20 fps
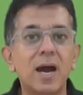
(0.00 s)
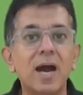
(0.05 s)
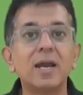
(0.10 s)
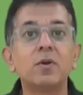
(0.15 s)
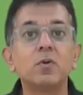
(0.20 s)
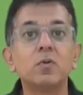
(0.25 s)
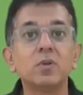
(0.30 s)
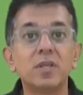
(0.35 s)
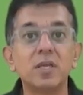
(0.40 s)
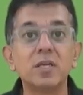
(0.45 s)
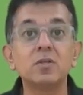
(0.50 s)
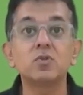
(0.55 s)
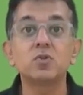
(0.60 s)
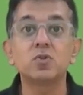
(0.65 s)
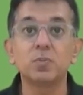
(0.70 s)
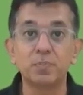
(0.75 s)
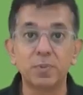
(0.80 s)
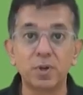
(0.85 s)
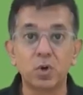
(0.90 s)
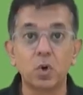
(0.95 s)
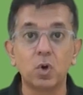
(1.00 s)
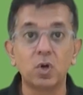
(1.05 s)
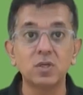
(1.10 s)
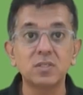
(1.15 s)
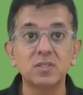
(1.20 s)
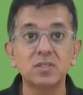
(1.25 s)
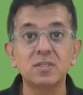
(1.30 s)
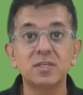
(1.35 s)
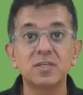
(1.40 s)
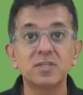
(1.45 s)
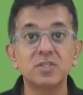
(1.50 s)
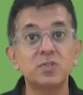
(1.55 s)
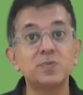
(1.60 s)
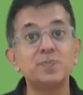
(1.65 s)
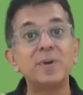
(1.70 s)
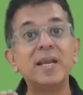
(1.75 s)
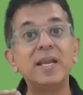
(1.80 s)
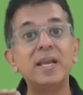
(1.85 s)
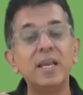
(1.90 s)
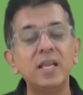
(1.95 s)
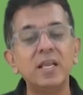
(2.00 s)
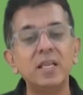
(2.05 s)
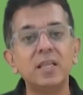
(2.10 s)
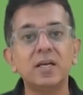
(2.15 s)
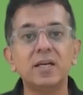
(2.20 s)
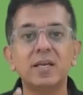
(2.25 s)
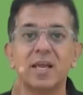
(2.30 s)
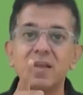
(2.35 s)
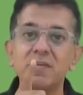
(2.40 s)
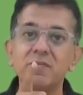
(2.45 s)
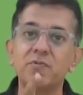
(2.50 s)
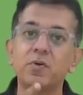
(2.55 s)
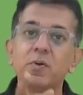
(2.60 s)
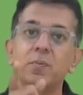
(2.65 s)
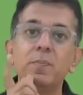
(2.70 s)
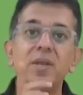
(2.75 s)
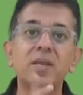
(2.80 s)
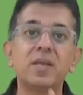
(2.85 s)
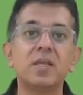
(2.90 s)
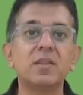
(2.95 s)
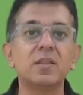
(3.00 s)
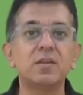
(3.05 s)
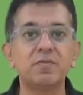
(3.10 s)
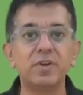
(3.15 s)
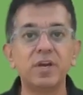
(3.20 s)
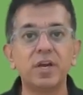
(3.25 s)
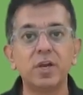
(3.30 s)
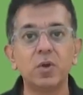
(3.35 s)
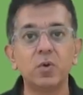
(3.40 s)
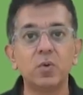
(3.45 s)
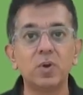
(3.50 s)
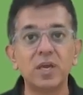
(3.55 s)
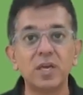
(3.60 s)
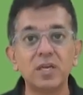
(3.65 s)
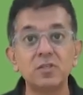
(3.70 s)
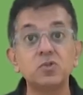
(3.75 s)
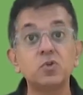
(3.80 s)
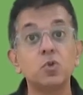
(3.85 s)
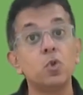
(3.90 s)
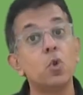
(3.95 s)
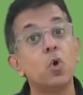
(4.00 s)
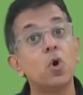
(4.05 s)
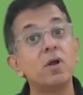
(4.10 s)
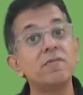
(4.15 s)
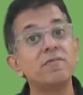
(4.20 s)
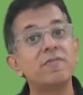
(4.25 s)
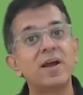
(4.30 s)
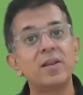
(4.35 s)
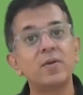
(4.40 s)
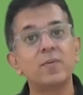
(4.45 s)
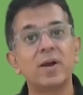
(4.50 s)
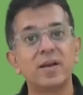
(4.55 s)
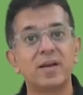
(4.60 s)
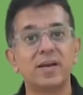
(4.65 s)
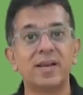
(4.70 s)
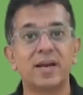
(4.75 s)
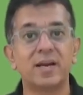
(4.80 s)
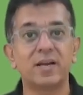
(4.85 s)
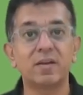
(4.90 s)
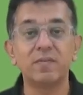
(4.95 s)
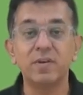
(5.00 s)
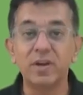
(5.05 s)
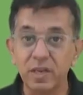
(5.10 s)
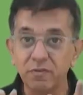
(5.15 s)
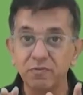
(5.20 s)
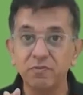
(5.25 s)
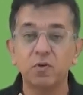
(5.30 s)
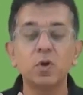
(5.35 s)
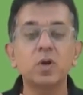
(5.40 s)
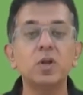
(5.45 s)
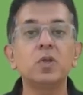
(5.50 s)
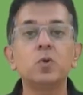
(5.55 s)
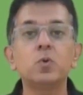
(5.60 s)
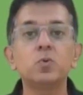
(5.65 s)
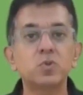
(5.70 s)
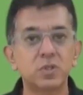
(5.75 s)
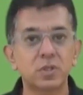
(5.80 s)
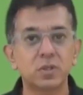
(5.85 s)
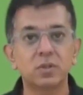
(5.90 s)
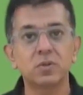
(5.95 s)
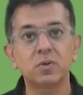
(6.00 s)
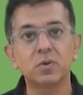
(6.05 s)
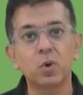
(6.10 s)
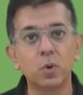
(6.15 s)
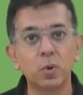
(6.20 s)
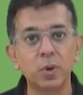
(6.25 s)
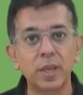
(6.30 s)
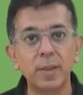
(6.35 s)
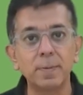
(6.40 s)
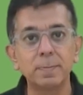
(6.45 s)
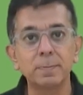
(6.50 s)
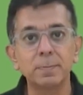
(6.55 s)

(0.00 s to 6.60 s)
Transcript: I don't think so, because spending the time for making the video is non-value-added activity for a user. Okay.